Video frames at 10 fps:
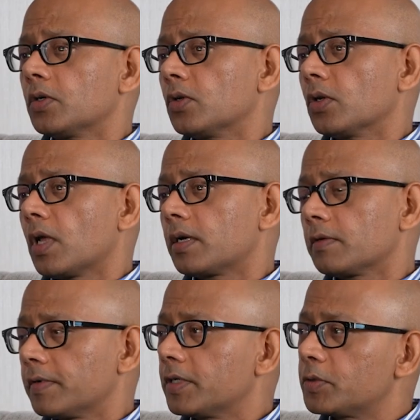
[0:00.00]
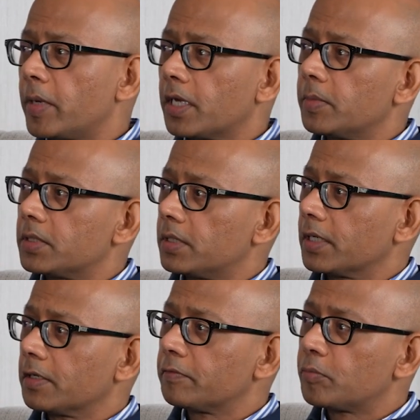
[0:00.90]
A lot of us make a
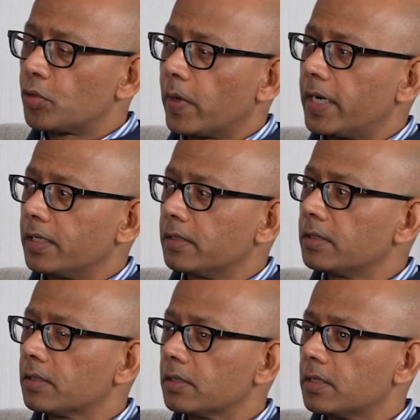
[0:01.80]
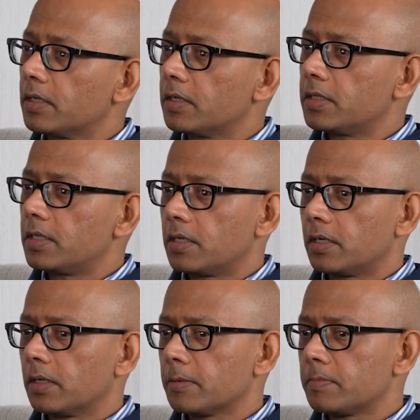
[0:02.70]
mistake of providing
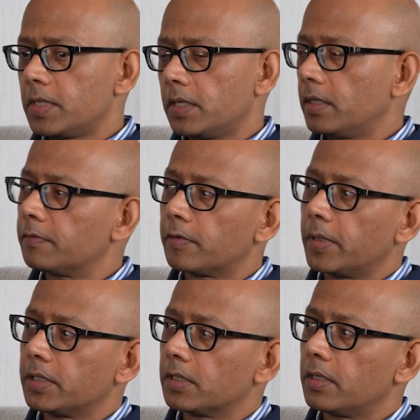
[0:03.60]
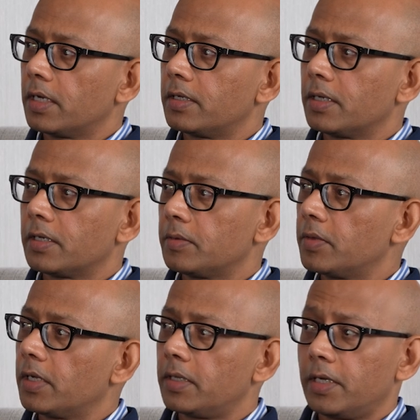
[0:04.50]
the information that
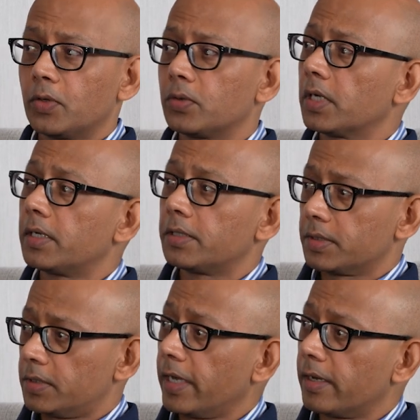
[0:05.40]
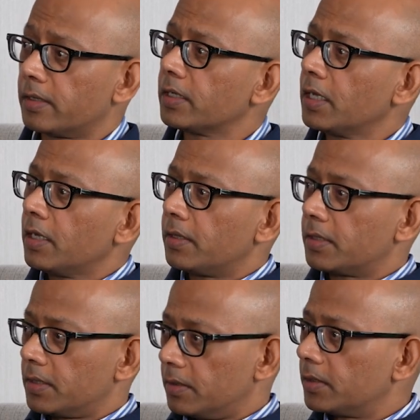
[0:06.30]
they don't understand.
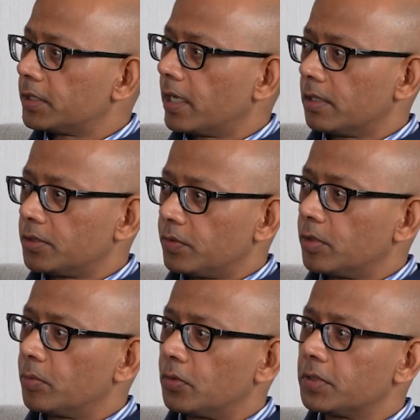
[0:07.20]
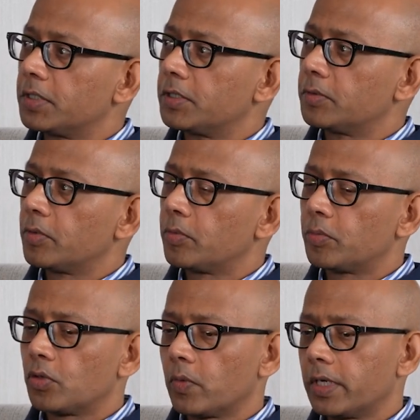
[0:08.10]
That's another challenge with the boards, is
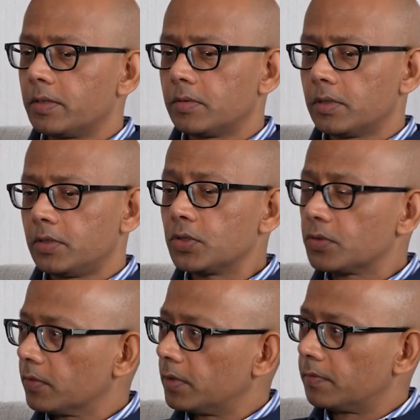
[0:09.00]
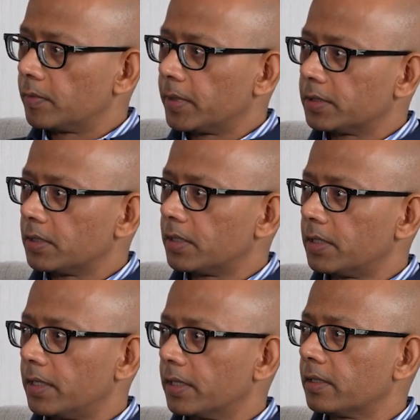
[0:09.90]
provide useful information
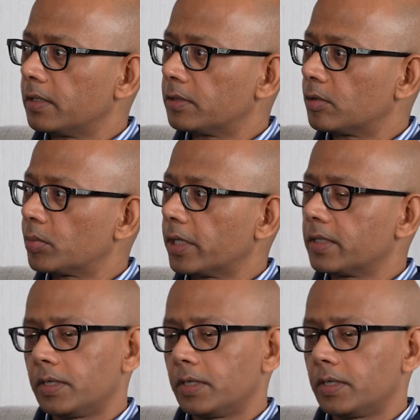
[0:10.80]
that they can interpret.